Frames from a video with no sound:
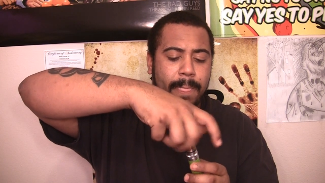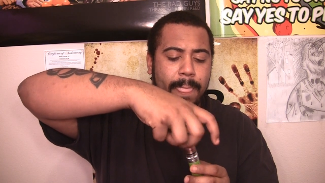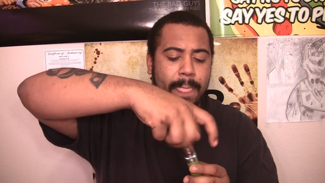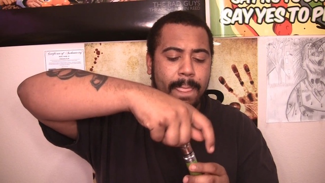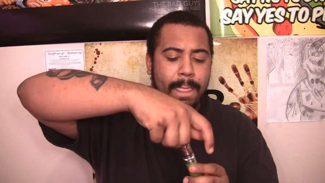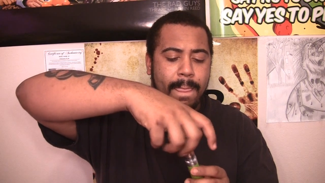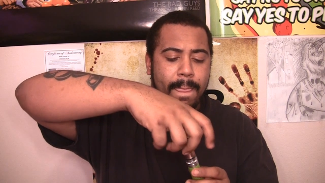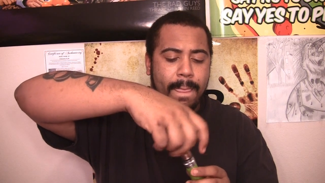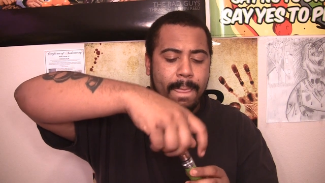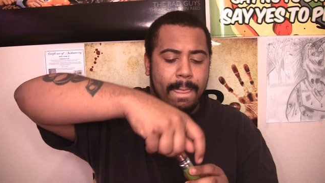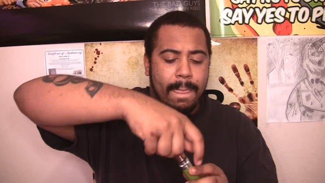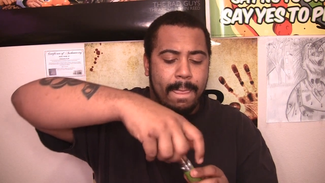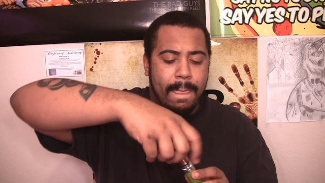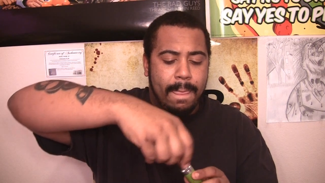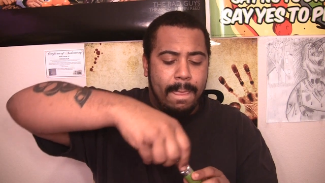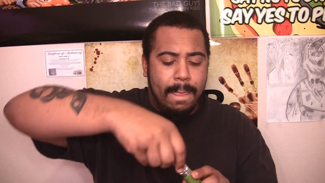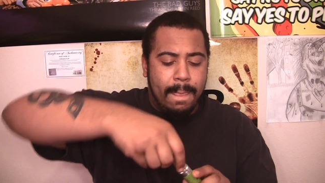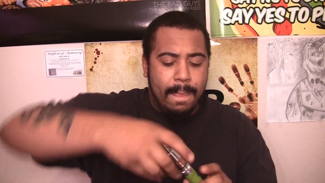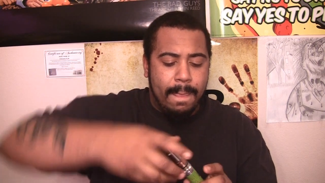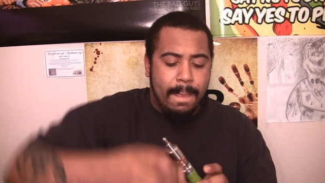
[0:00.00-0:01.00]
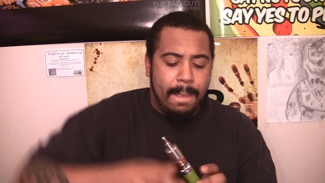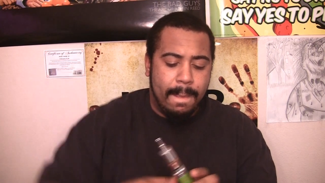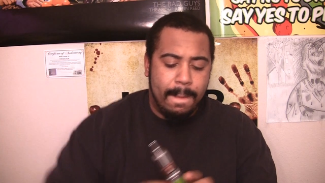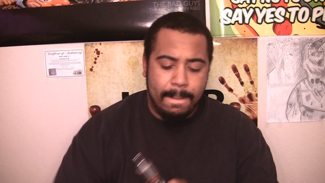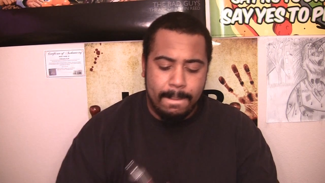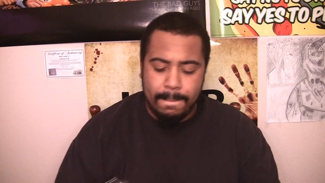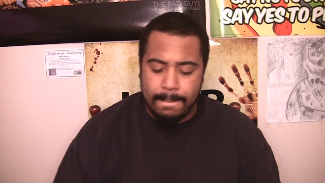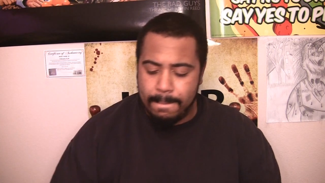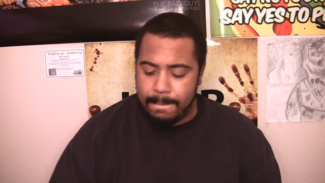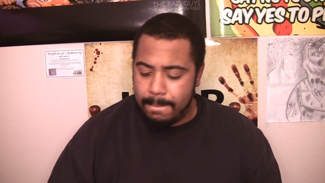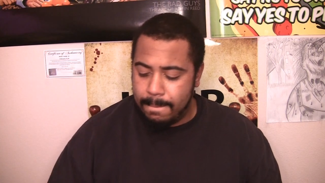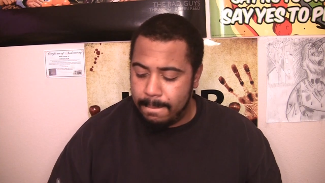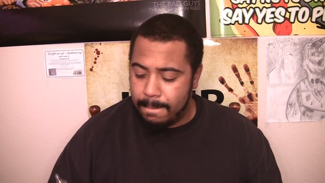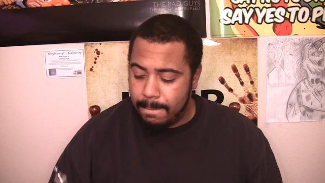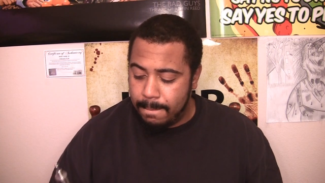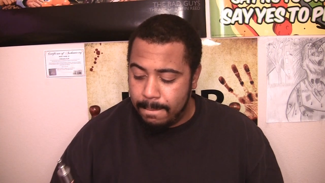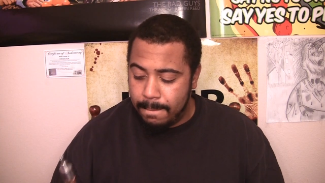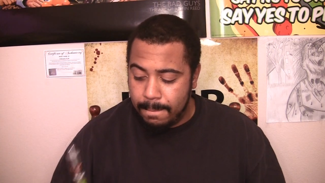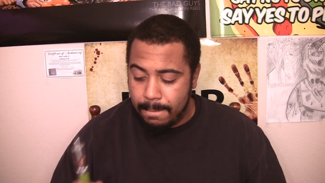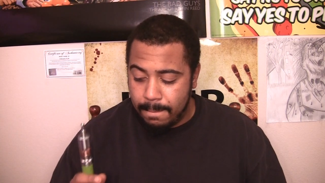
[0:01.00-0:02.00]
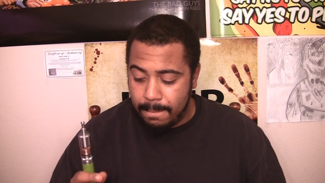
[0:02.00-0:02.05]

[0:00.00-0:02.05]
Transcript: No one is speaking in this clip.